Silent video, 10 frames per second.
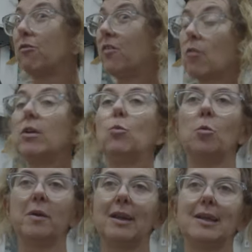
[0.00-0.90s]
very
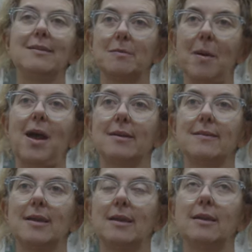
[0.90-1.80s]
womanly
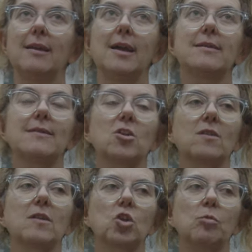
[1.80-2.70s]
space, and that's
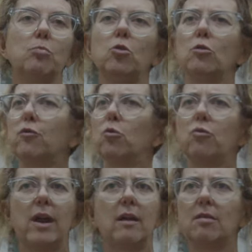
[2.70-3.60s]
just such a beautiful,
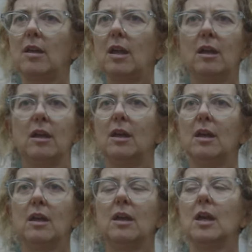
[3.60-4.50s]
rare thing,
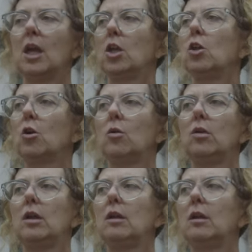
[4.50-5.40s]
you know,
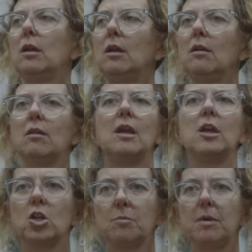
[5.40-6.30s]
in
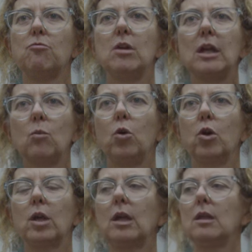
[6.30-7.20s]
theatre, to be really
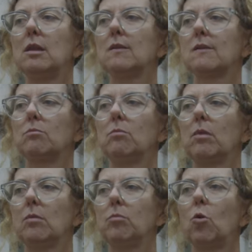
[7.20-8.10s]
working in this
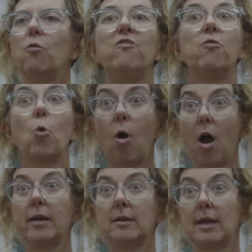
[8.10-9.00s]

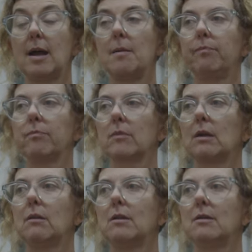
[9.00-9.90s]
quite
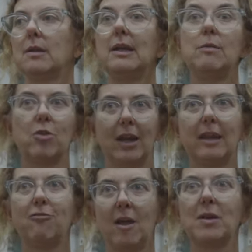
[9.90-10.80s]

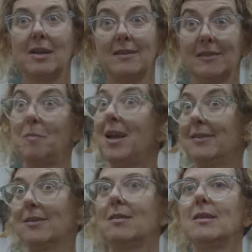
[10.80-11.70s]
deliberately feminine
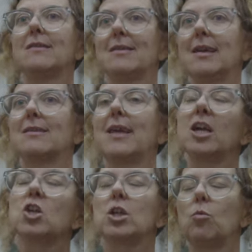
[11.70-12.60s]
space. And I think that's
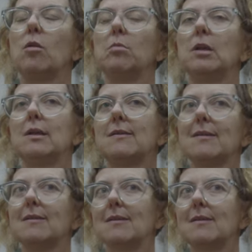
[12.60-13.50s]
actually what
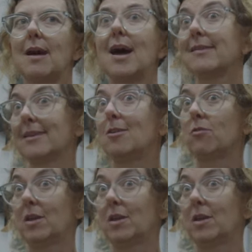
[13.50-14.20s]
Melissa's asking of